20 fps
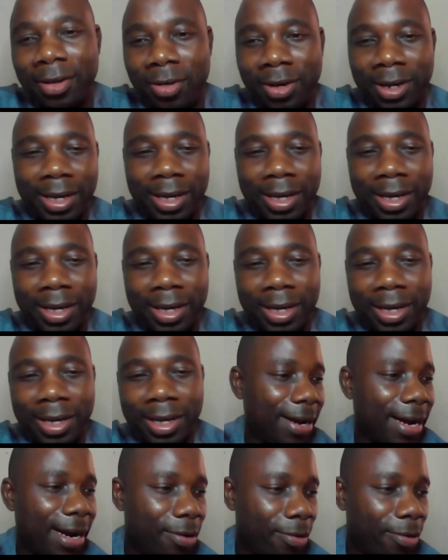Okay, Madam
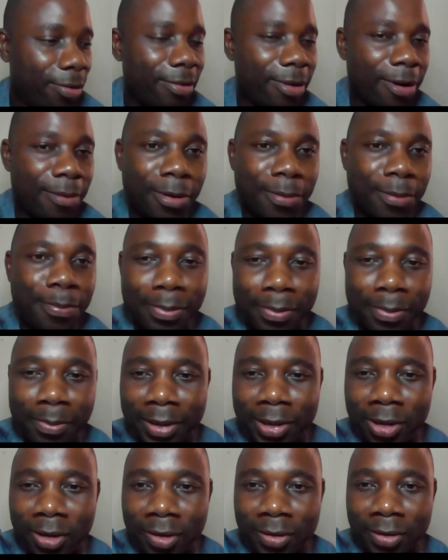Mary, can you come up
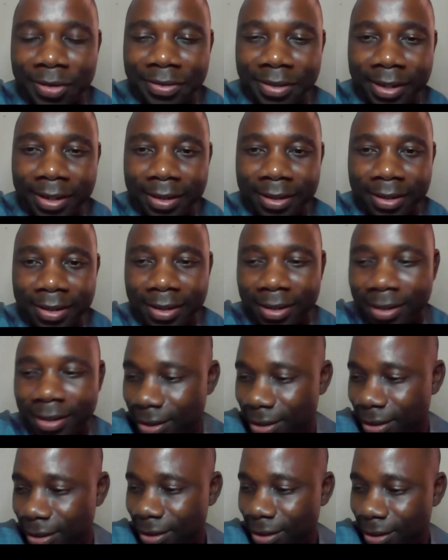with your screen?
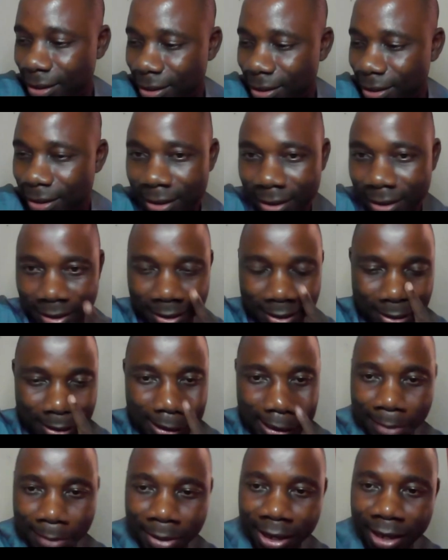
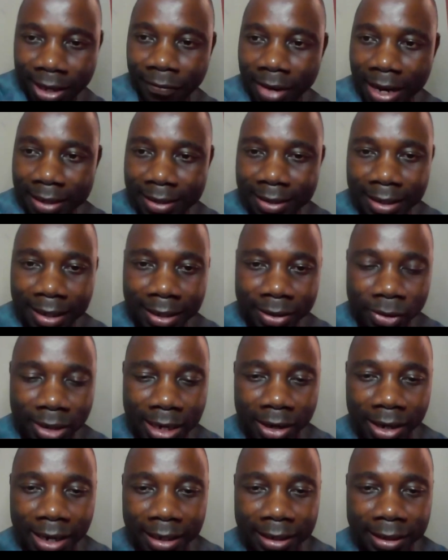Let me give you access so
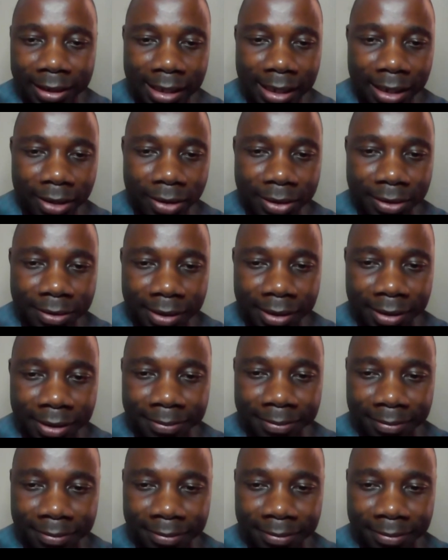that you can share your screen.